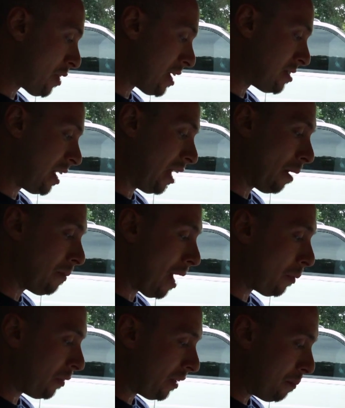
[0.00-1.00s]
dressing, and I'm
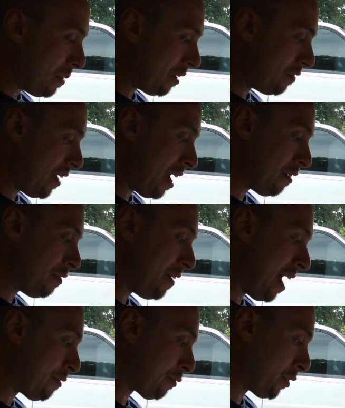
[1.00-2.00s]
not really a big fan of
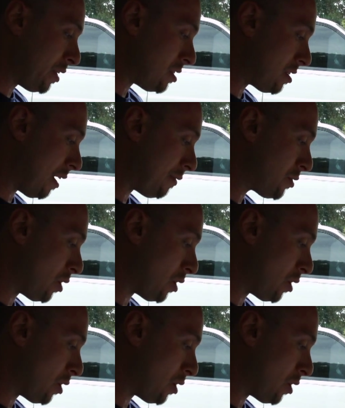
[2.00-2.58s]
fat free stuff,